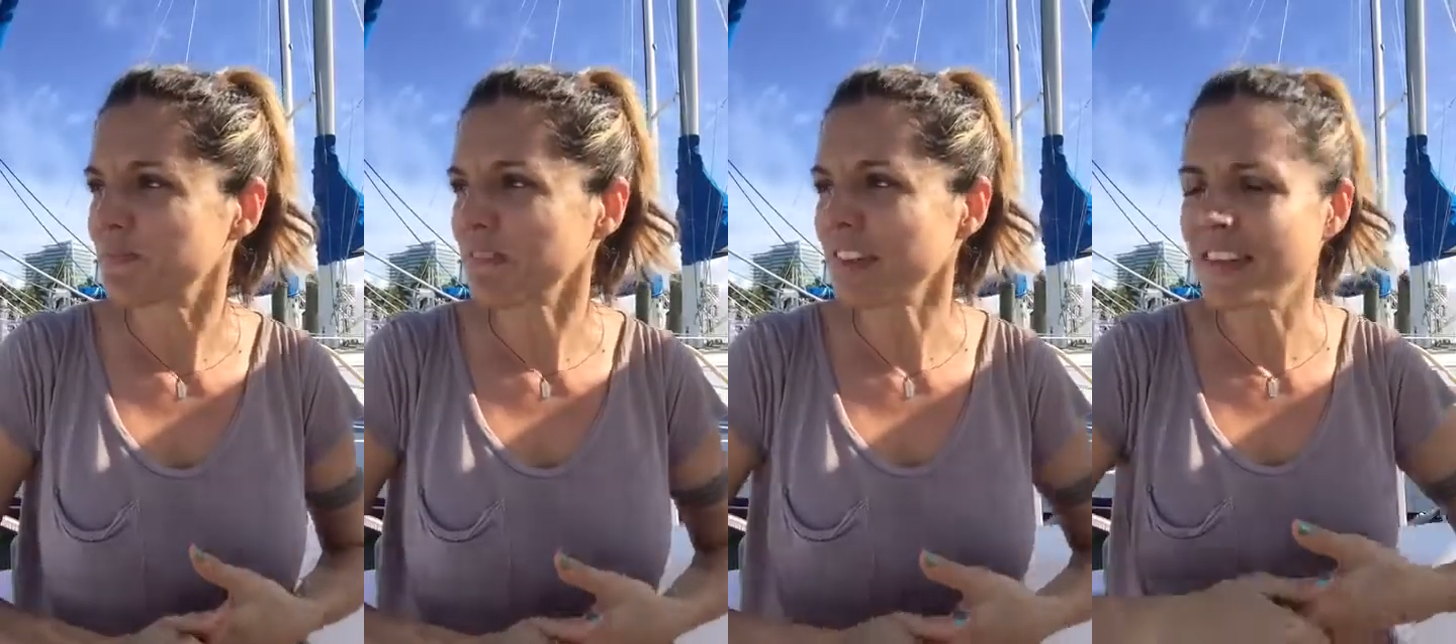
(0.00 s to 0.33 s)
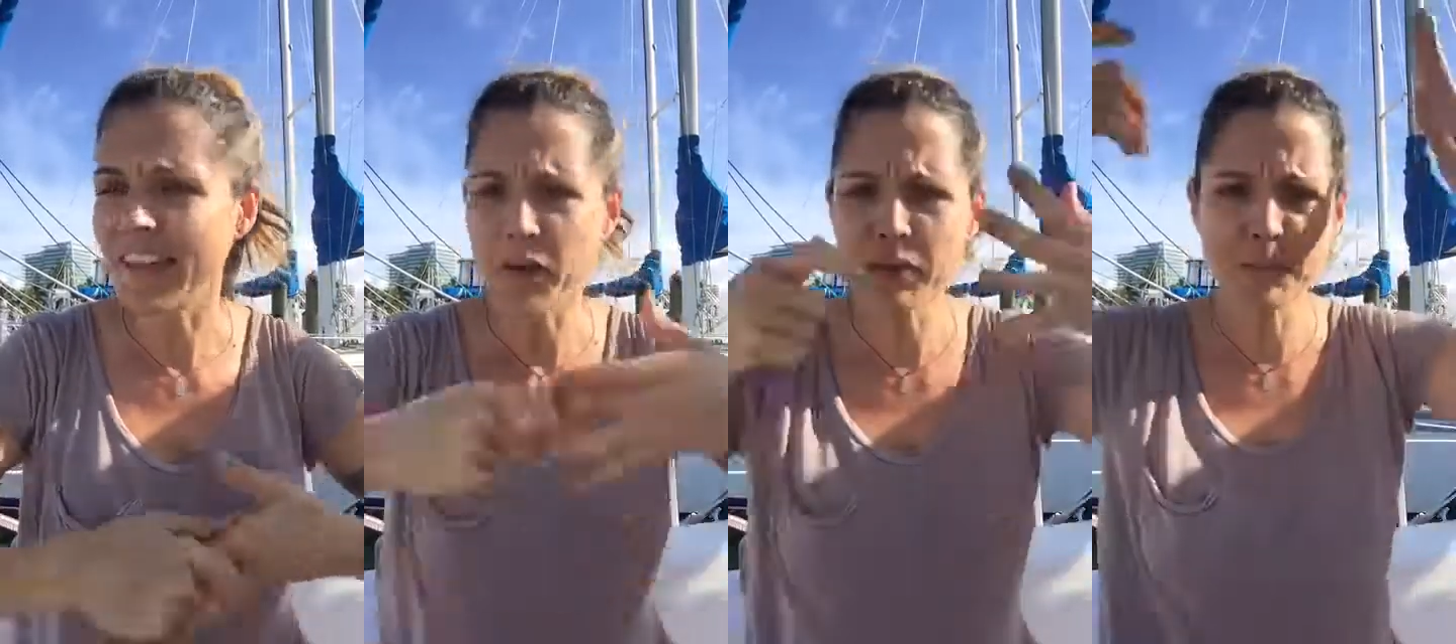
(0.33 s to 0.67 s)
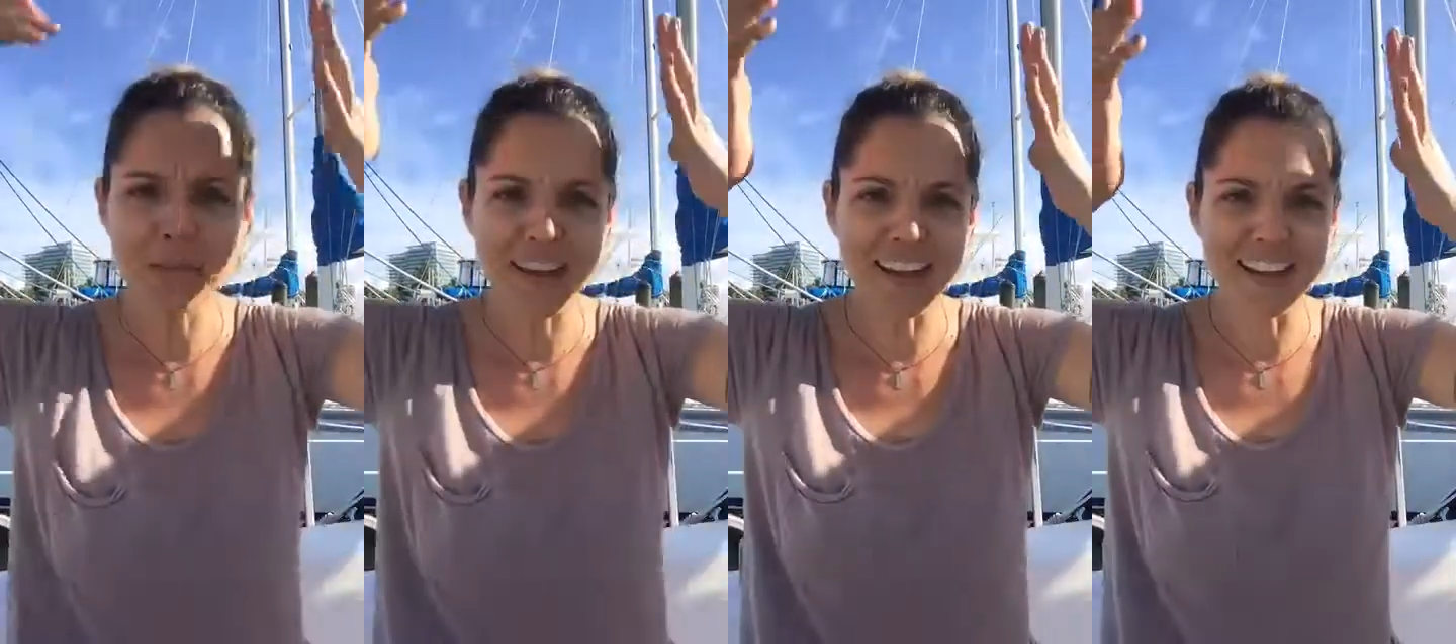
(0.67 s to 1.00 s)
that was
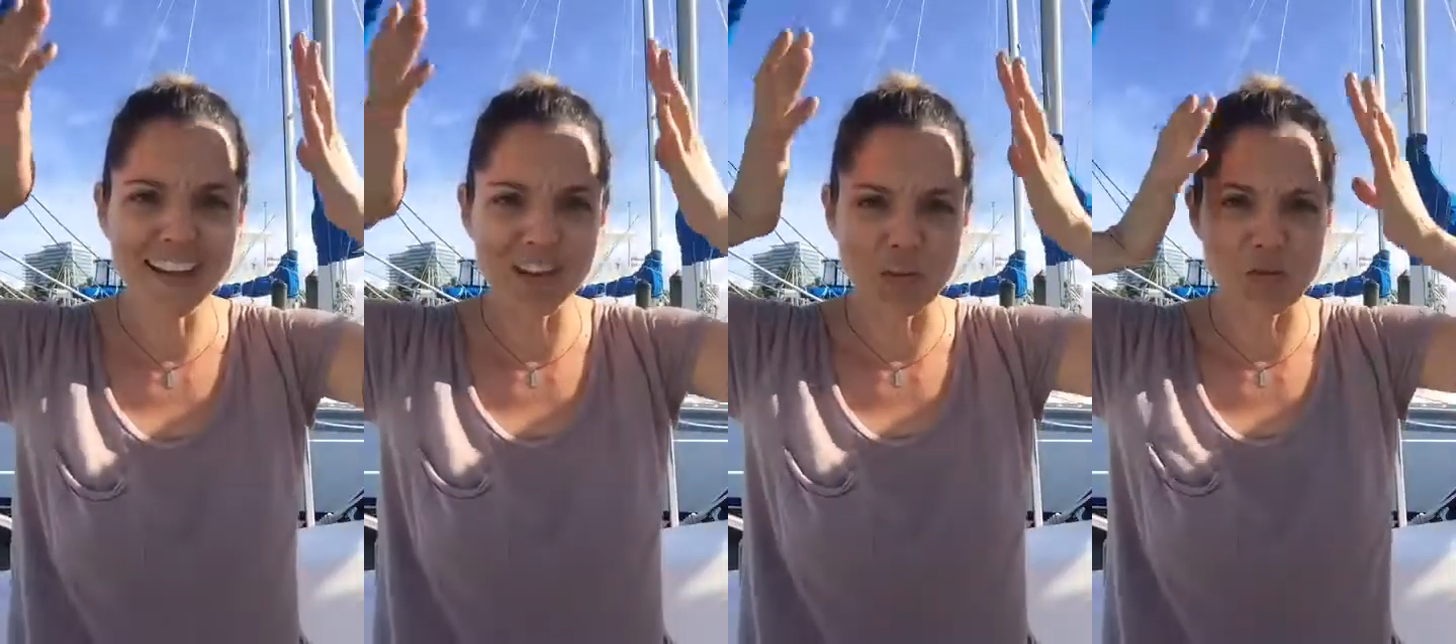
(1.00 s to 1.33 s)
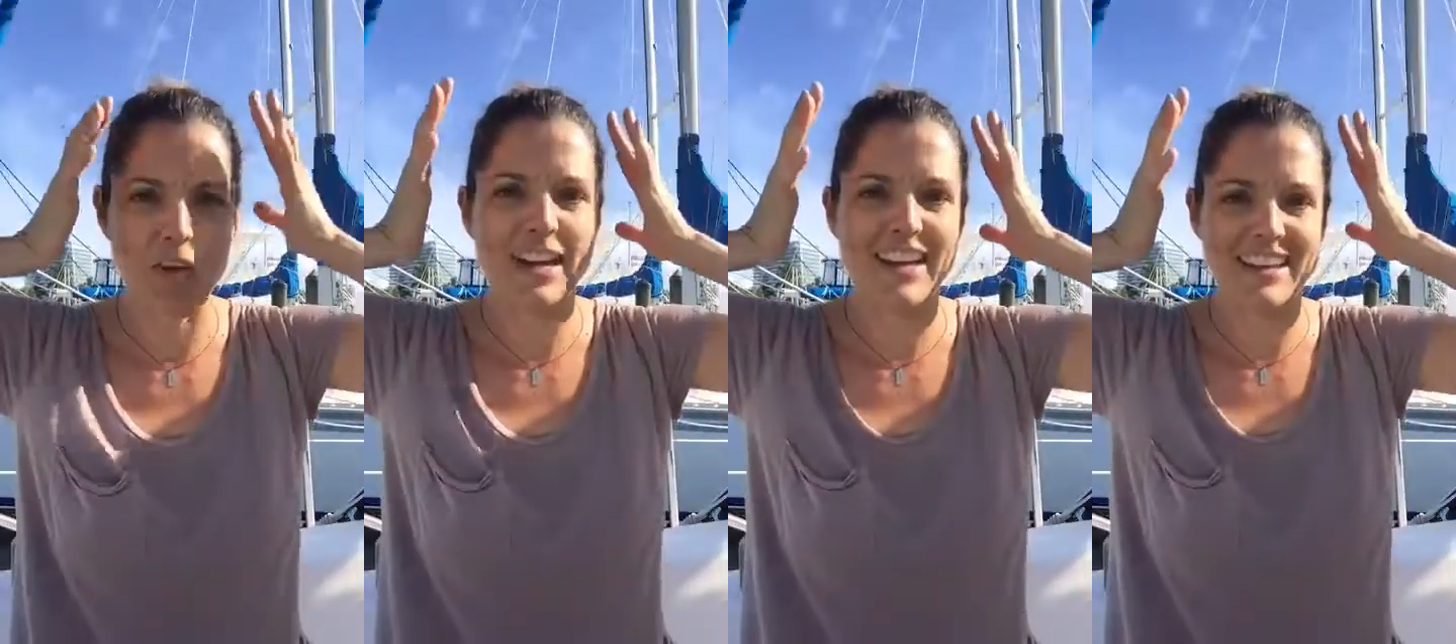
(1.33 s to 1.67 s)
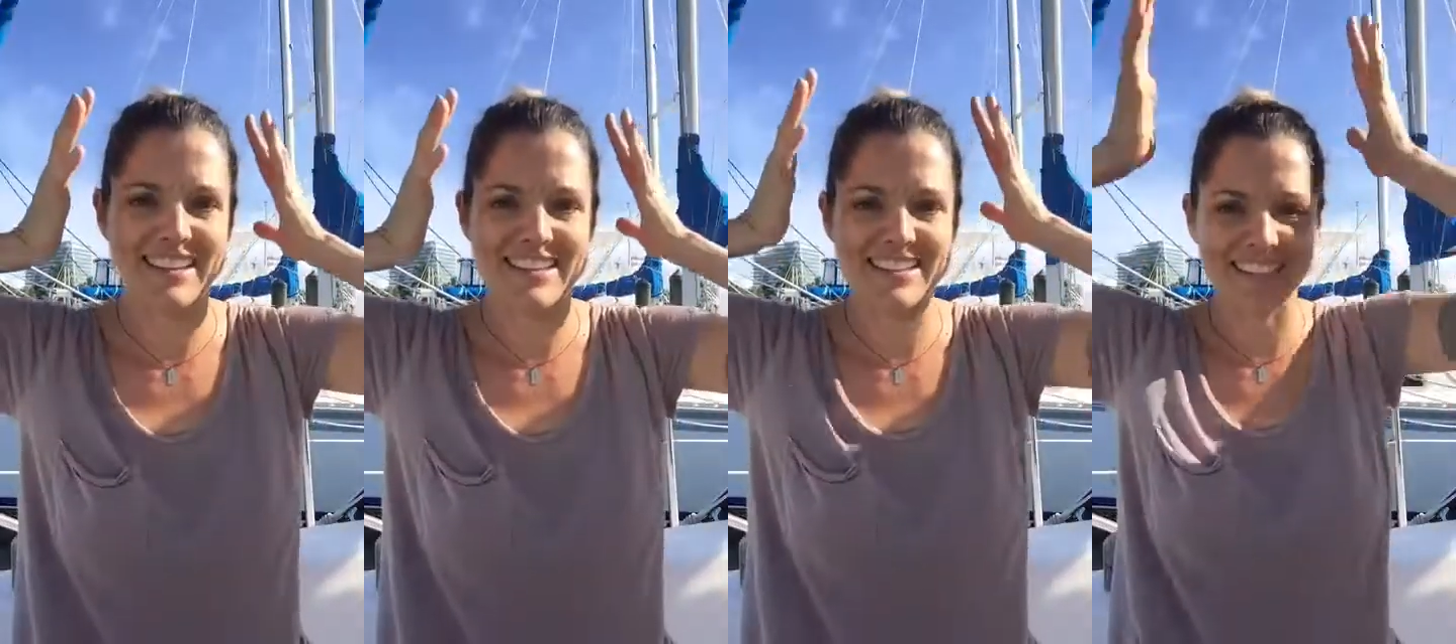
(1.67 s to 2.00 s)
my
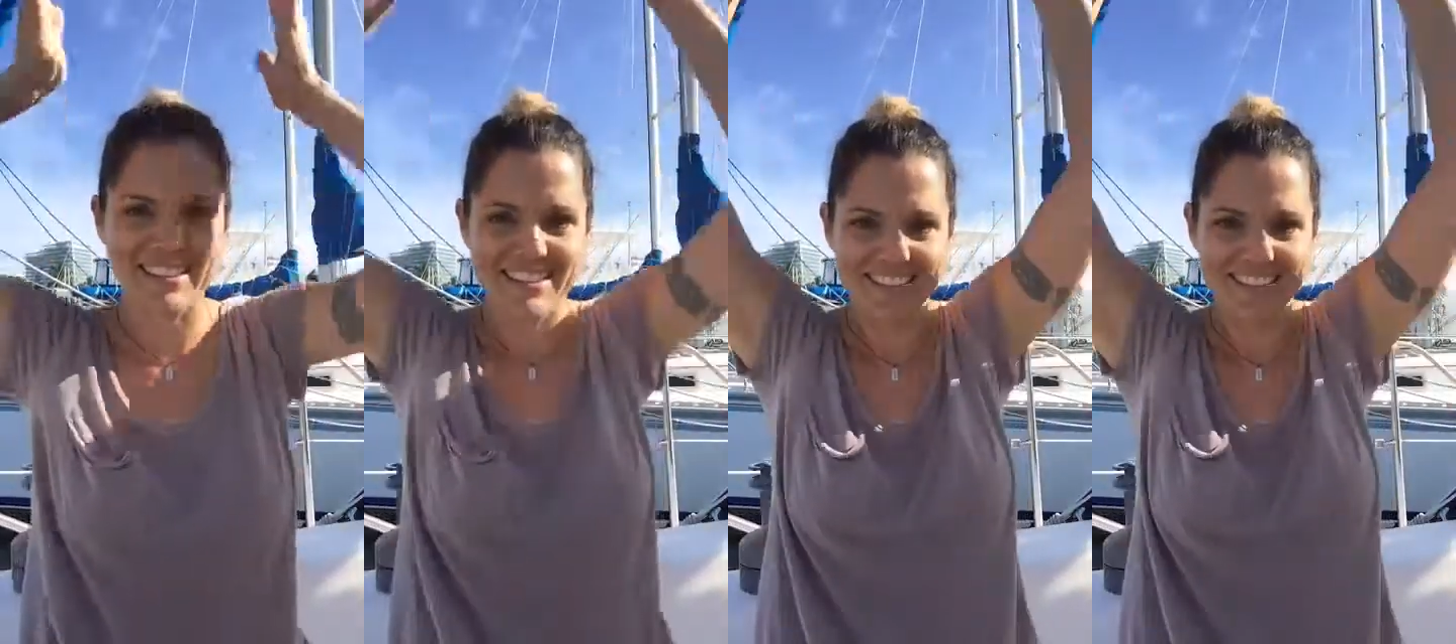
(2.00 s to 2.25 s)
grand